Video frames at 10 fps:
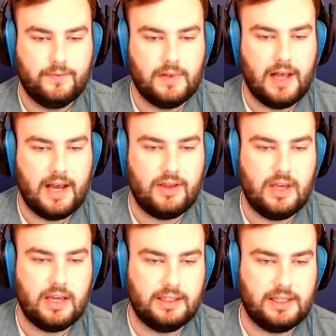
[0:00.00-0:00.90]
I
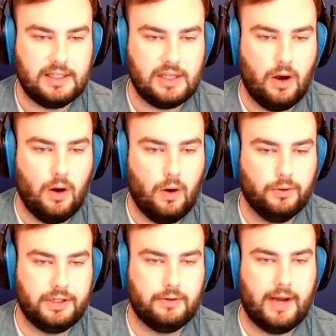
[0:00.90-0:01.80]
think this is the
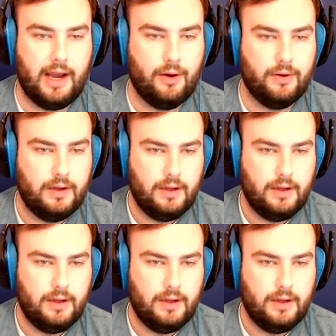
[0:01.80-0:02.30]
only route.